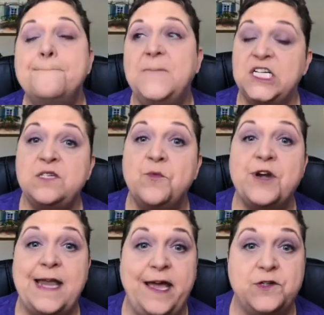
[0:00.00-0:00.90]
much
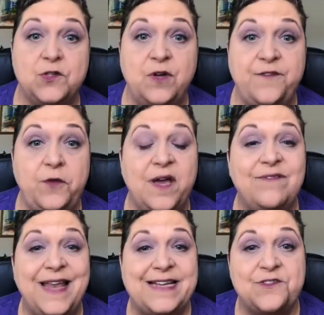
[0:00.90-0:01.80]
more natural if you
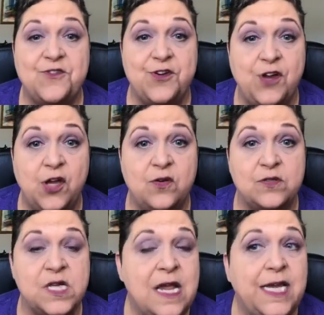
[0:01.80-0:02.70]
have less on your
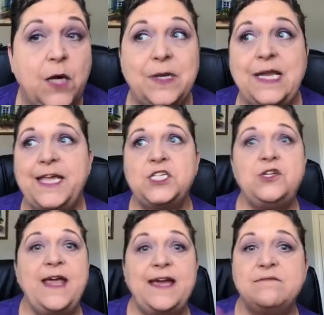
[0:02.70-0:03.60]
nose. Now, unless
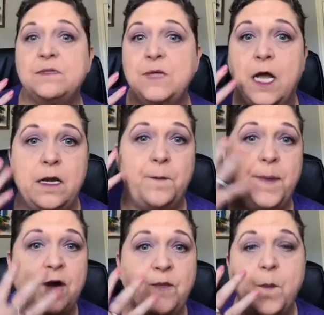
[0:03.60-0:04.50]
you have some kind of
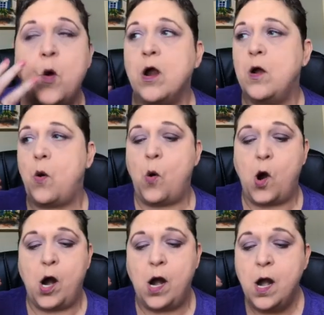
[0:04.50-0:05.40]
birthmark
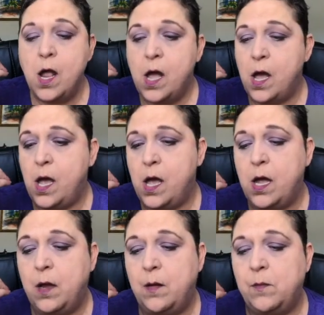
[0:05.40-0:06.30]
or
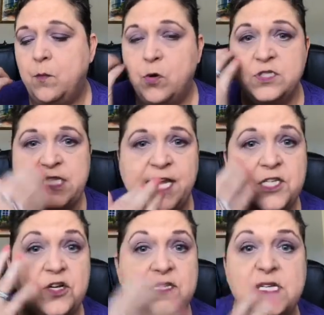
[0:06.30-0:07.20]
um,
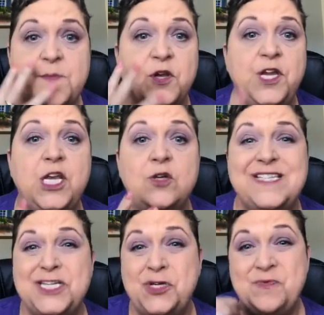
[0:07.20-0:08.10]
rosacea or something, you know
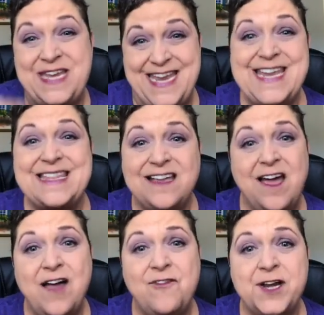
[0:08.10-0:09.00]
that you need the
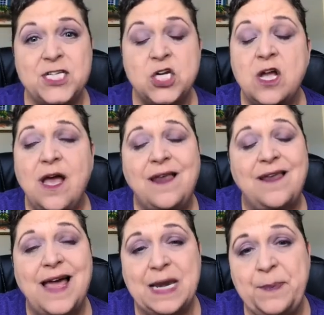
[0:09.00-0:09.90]
coverage. A
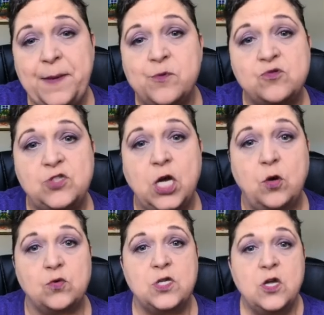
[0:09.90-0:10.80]
lot of people
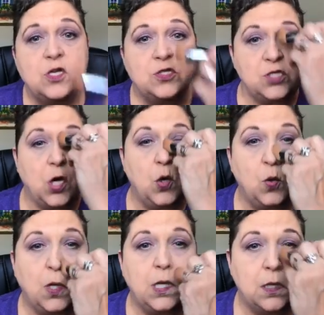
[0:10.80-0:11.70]
don't.
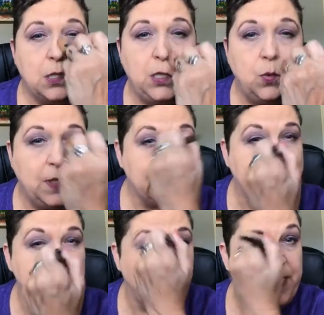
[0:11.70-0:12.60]
So you want
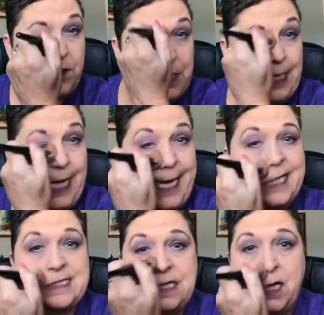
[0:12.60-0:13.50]
that to be your
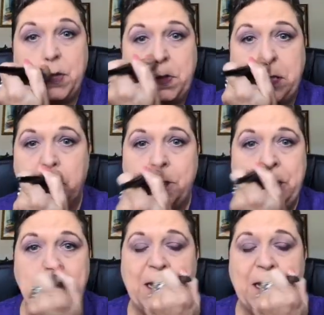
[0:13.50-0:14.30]
lightest coverage on your